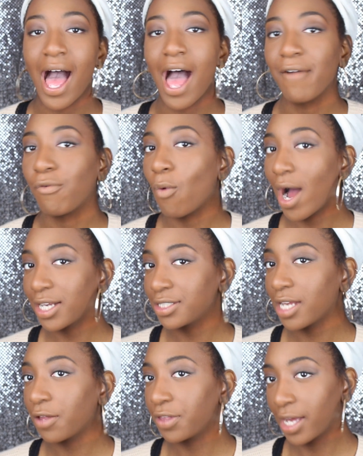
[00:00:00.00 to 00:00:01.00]
I've
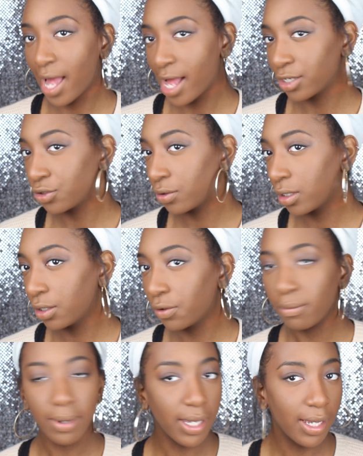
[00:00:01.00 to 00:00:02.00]
washed out the contour a
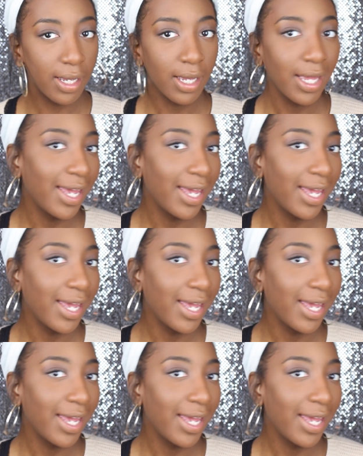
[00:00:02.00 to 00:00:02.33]
little bit.